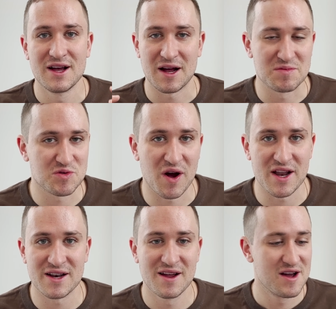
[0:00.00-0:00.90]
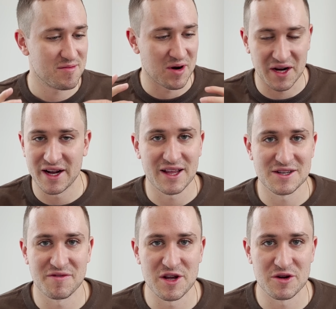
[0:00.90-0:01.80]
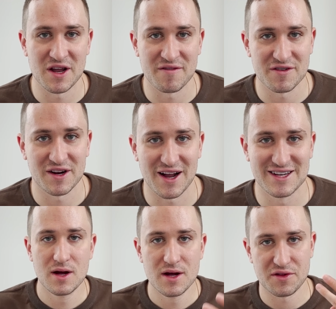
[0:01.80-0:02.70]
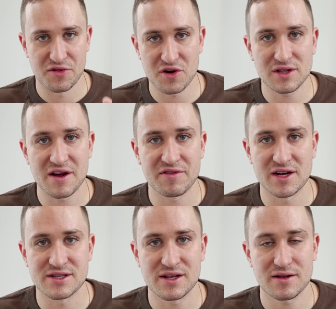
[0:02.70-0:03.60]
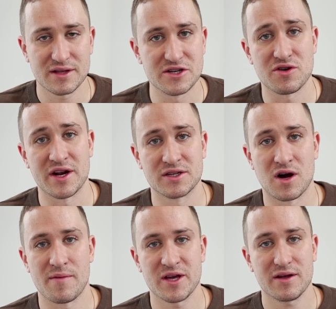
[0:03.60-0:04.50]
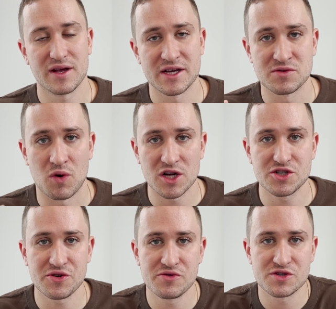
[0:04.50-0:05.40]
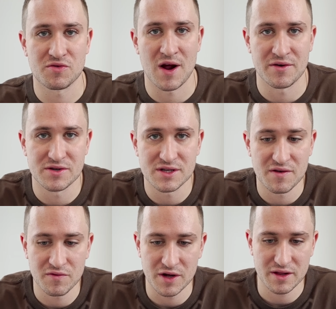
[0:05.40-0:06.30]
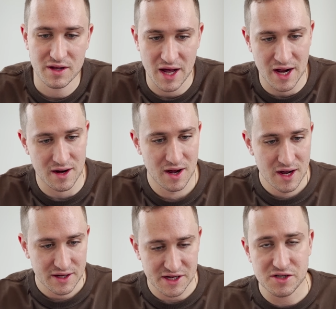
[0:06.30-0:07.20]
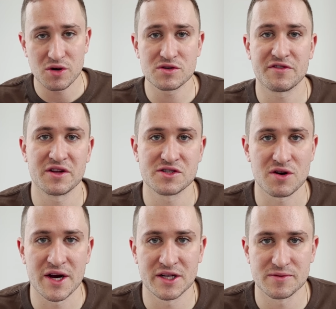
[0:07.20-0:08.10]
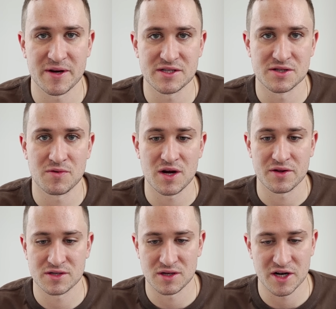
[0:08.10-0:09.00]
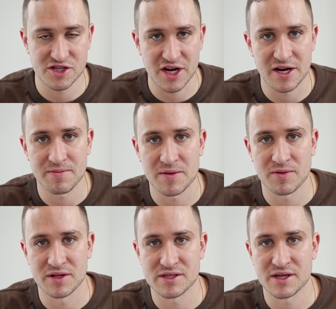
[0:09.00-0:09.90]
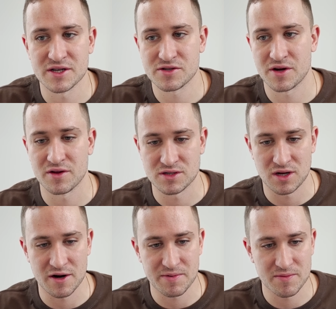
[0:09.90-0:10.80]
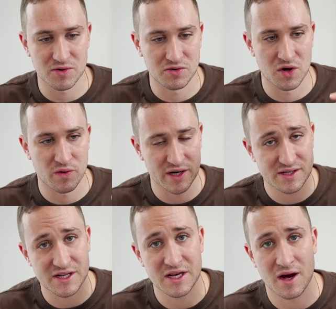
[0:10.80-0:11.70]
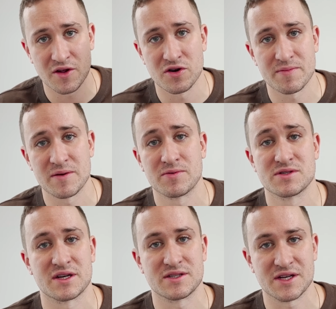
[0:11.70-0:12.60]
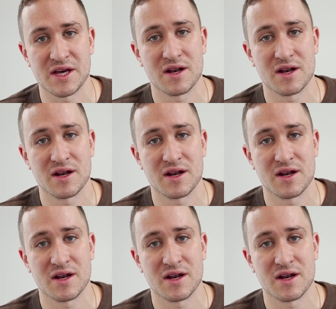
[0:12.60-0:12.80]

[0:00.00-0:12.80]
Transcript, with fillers: I'm sweating, but I'm gonna get this video done for you guys. The third life lesson that trading taught me is watch who you surround yourself with. And this goes for this trading space as well. There's a lot of shady people in this industry. There's a lot of people who don't wanna see other people succeed.